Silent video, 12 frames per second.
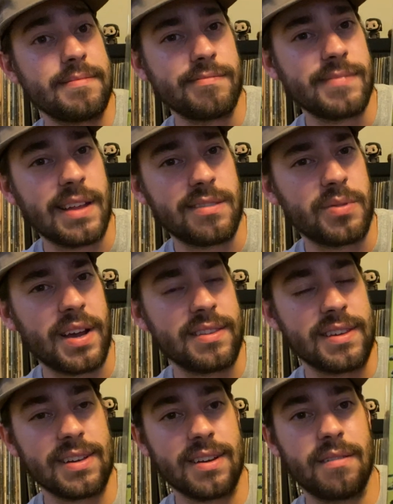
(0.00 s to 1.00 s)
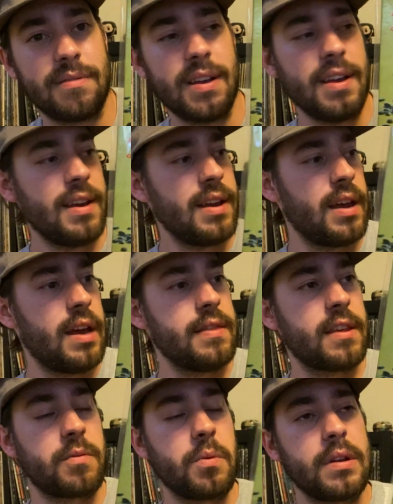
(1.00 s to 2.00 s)
That's what I think of. And
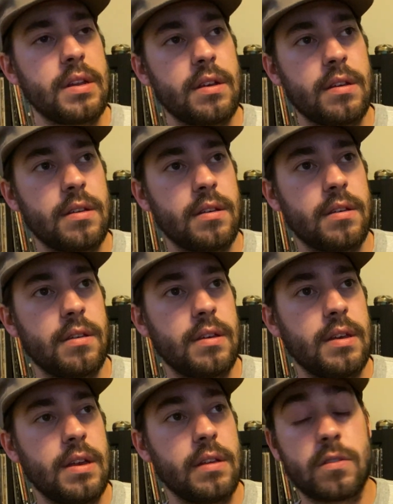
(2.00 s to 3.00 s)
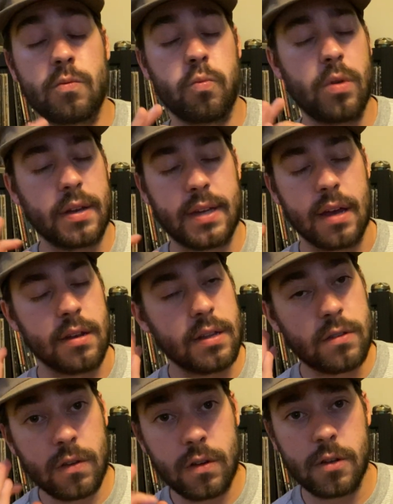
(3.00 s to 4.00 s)
this one, it's
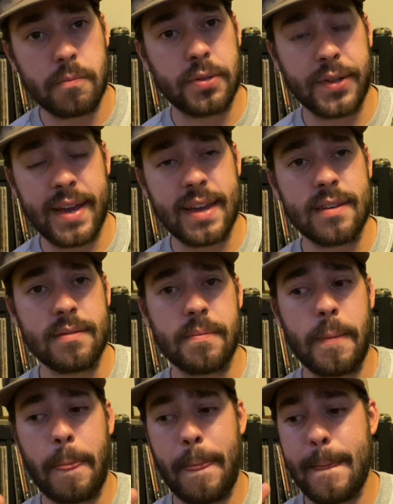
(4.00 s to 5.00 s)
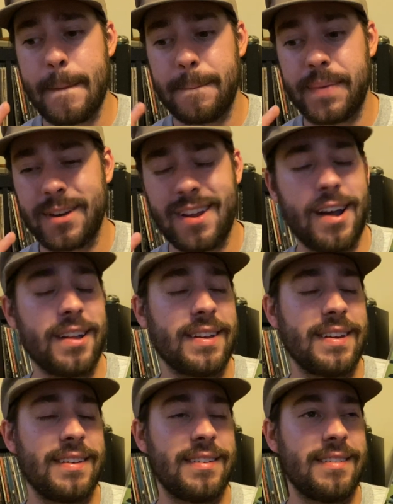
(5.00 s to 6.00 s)
good playing, but not
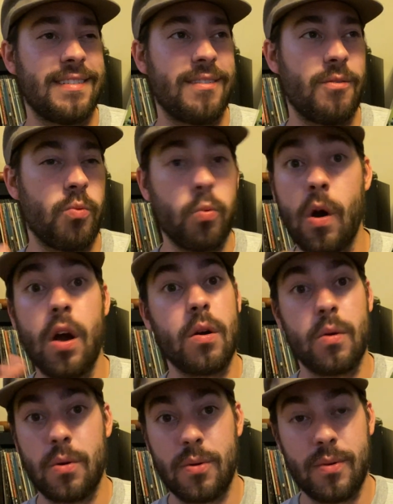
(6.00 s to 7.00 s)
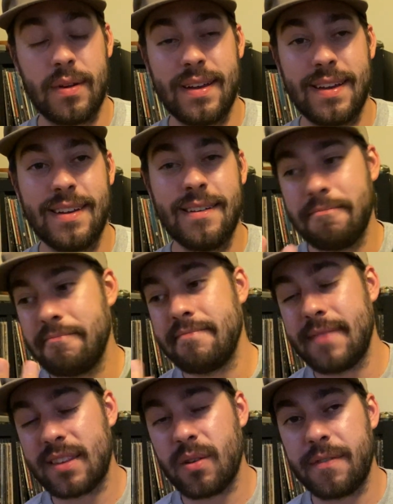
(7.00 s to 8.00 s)
whoa.
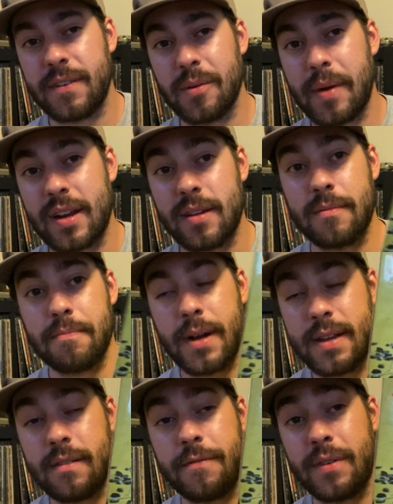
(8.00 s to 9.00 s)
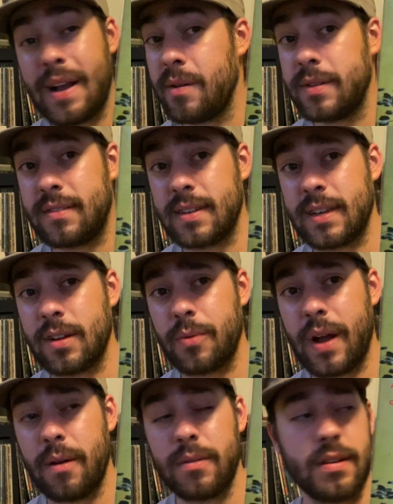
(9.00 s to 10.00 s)
That's how I feel about it. But for now, it's sticking
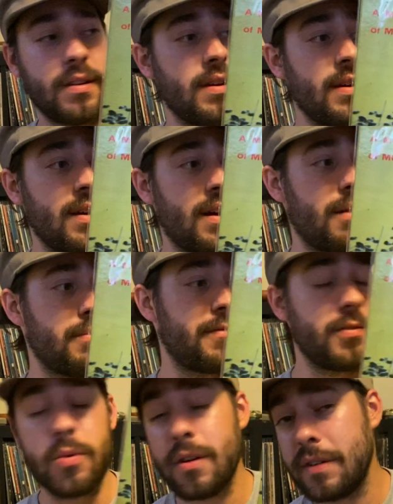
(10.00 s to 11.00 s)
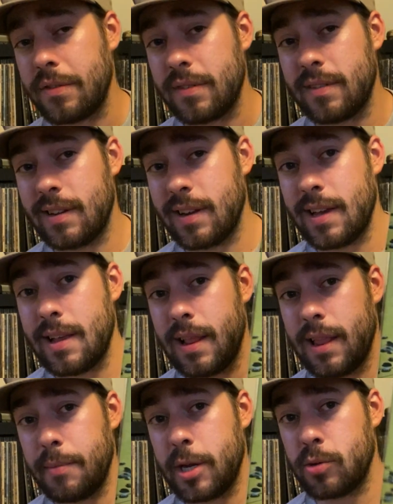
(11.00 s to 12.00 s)
around. If you are interested in it,
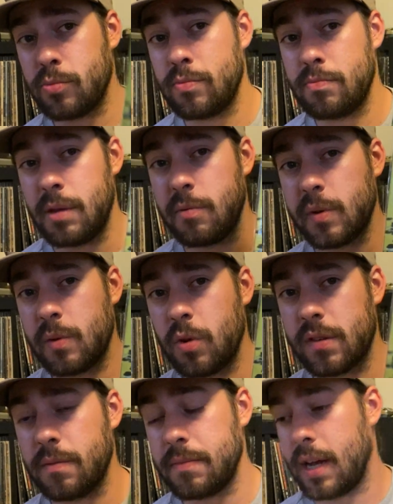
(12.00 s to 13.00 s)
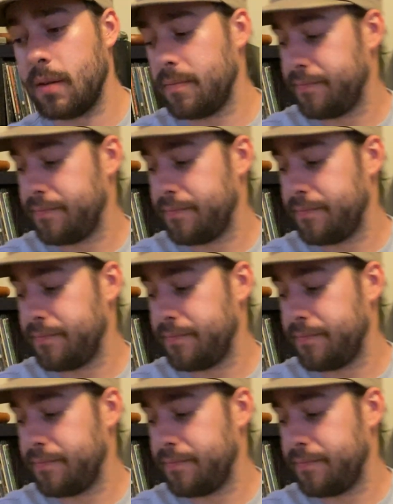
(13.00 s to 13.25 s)
let me know. Maybe we can work something out.